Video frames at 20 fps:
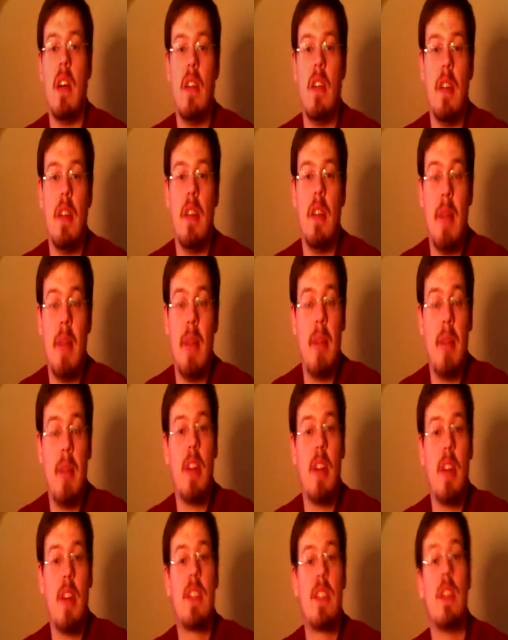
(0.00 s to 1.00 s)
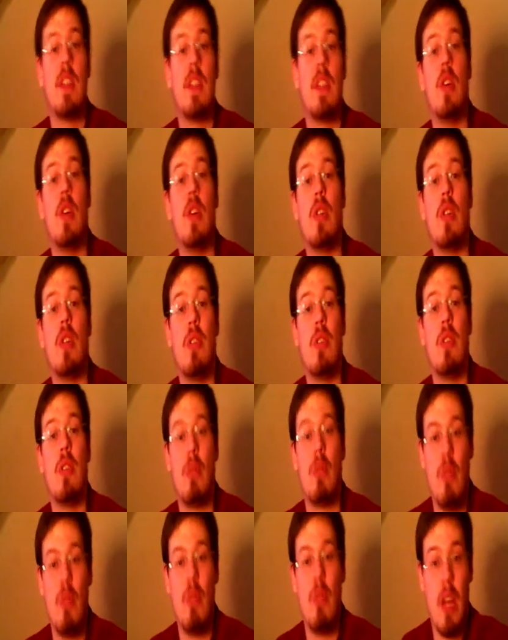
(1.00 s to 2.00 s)
Mamluks
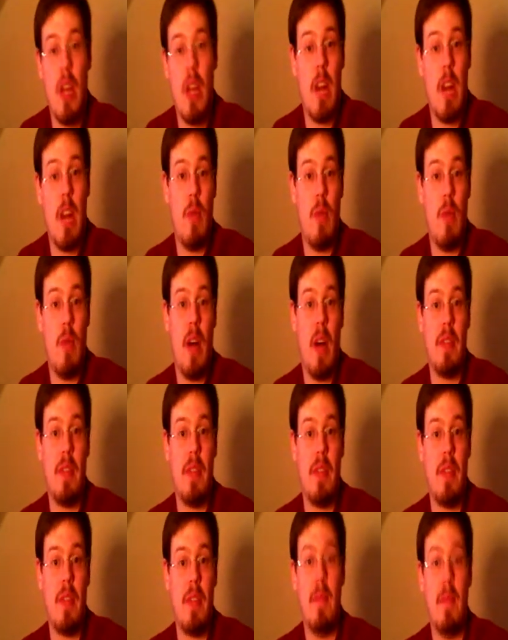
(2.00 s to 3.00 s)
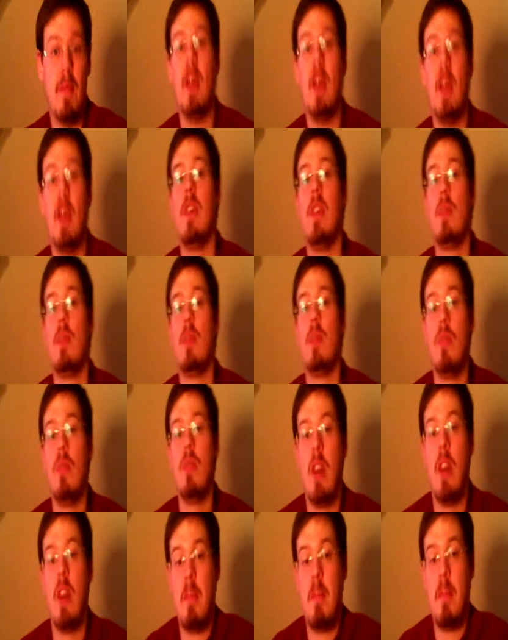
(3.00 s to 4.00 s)
grew a lot of wealth. They grew a
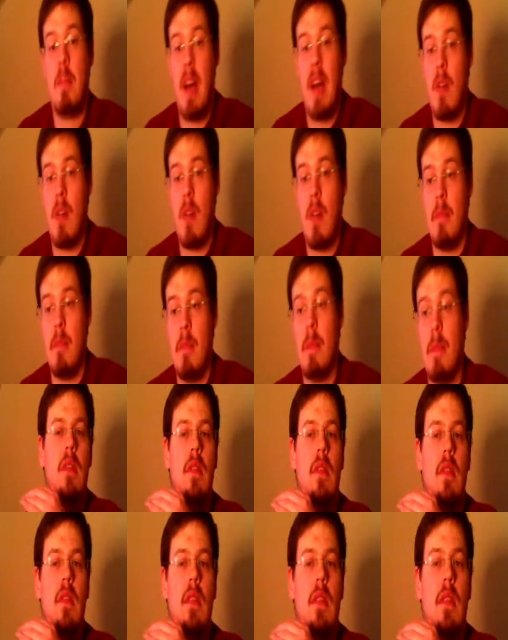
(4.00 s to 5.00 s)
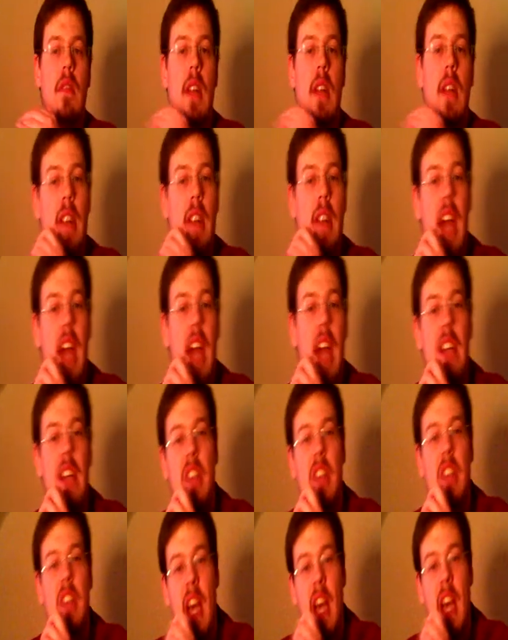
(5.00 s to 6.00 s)
lot of power. They
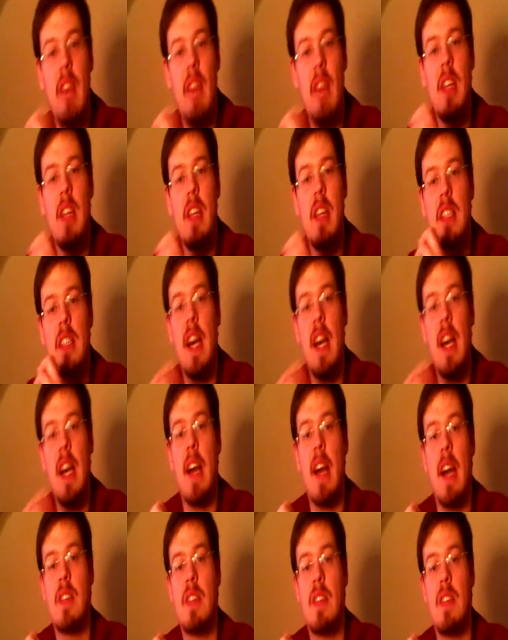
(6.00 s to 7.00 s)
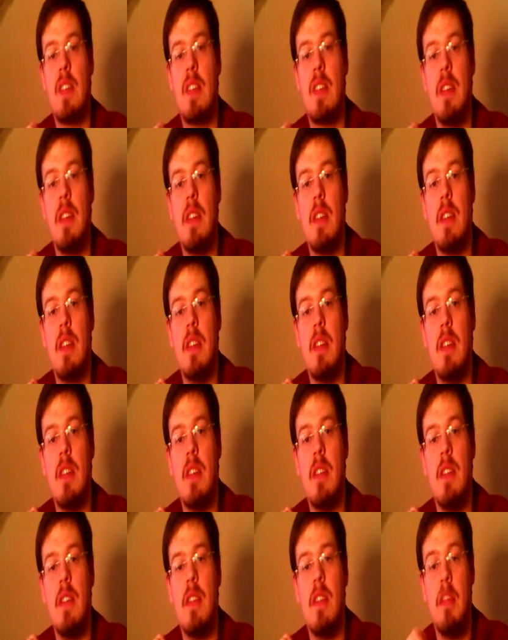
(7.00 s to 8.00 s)
actually heavily taxed
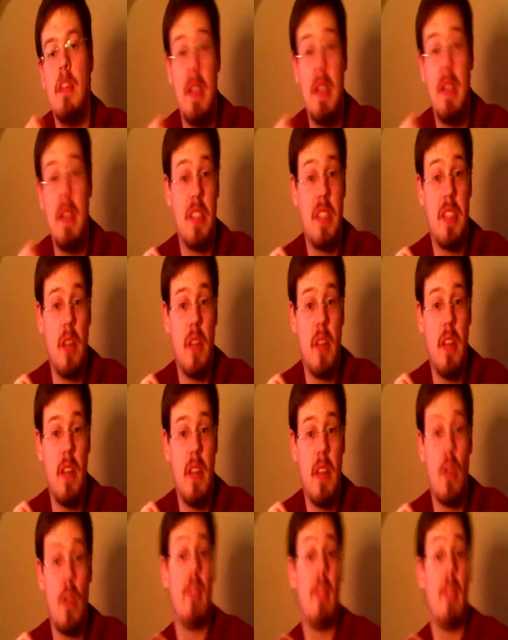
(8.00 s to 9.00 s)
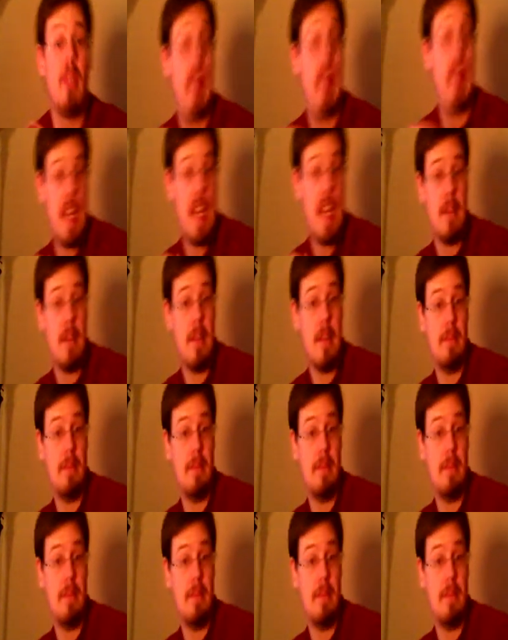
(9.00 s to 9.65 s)
the peasantry, or fellahin.